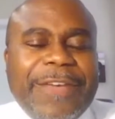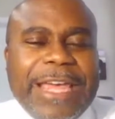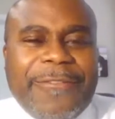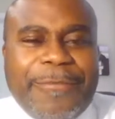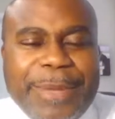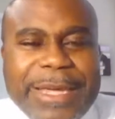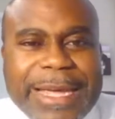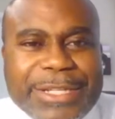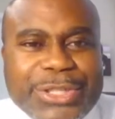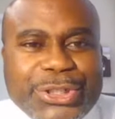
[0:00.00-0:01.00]

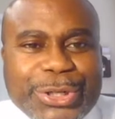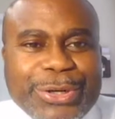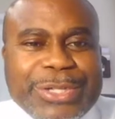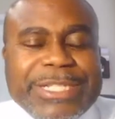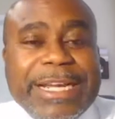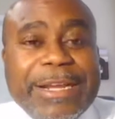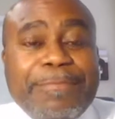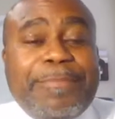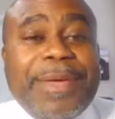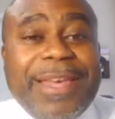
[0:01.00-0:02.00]
FBH Church
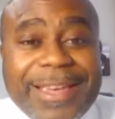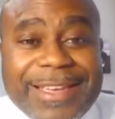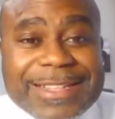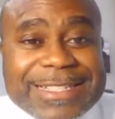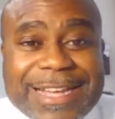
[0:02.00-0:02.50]
in Pickens,